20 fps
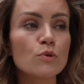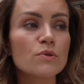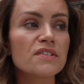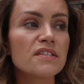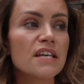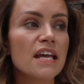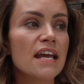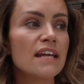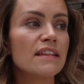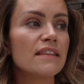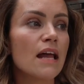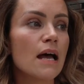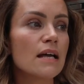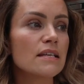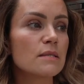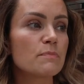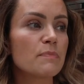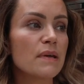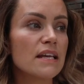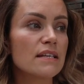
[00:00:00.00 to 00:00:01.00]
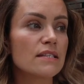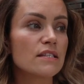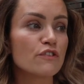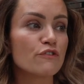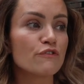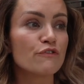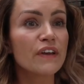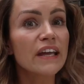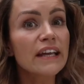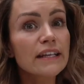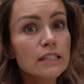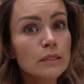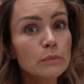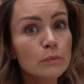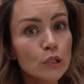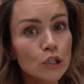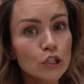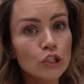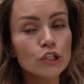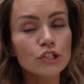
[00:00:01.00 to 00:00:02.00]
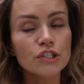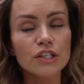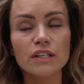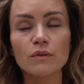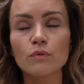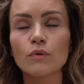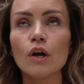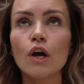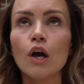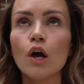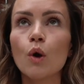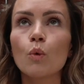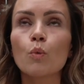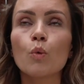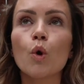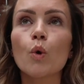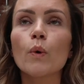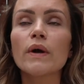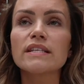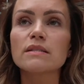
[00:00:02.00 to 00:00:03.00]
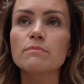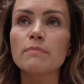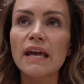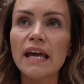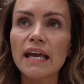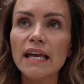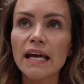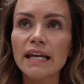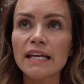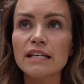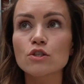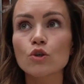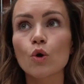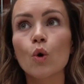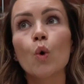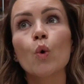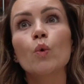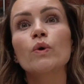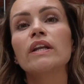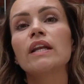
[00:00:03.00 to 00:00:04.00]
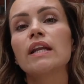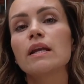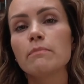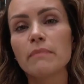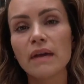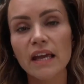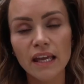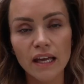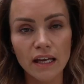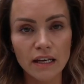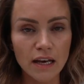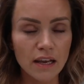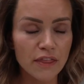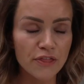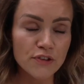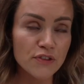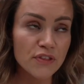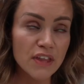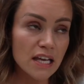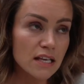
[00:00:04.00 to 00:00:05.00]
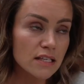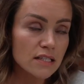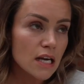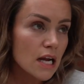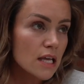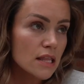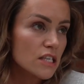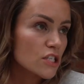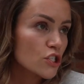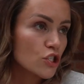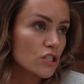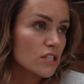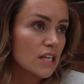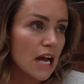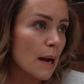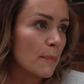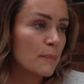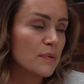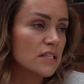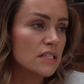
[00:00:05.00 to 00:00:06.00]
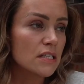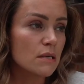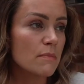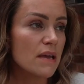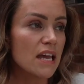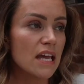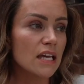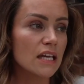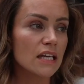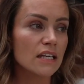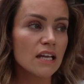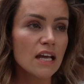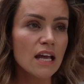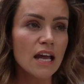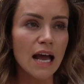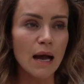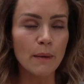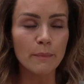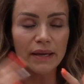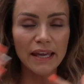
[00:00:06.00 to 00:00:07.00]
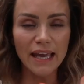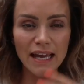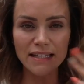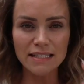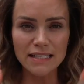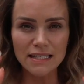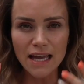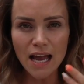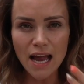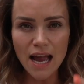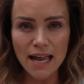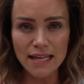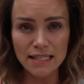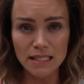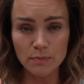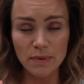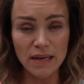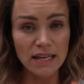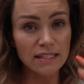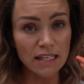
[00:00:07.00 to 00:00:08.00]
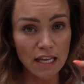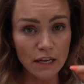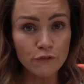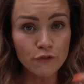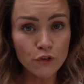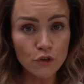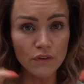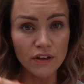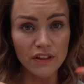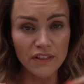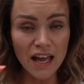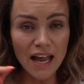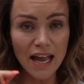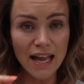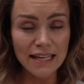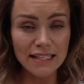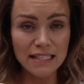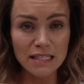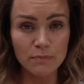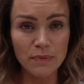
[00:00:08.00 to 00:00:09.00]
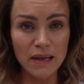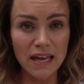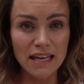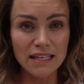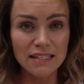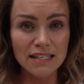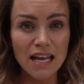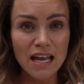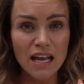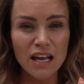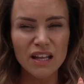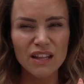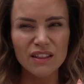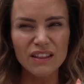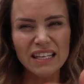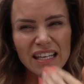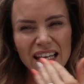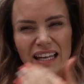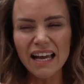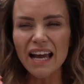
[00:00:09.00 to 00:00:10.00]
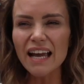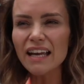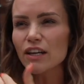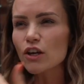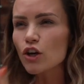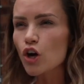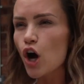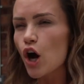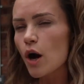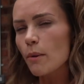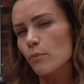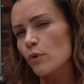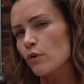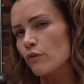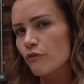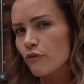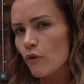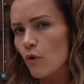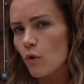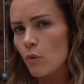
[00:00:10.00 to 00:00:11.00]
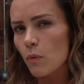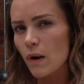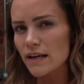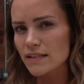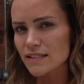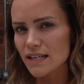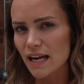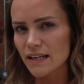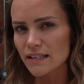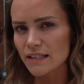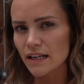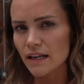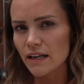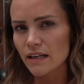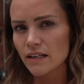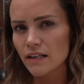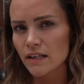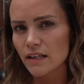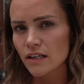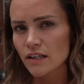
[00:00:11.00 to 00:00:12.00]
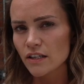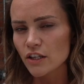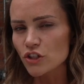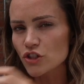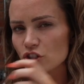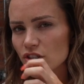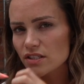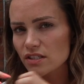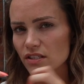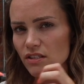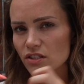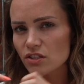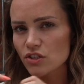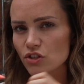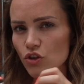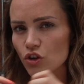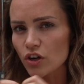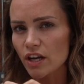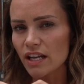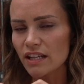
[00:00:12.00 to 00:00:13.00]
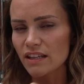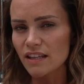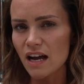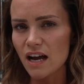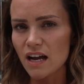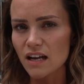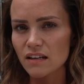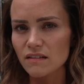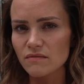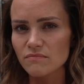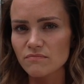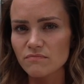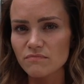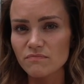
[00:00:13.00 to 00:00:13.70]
you sit in that space of victimhood and woe is me and it's only me and the things like this just happened to me, and we get into that headspace. If you're in that headspace, then you kind of can't move forward, can you? You're just stuck in that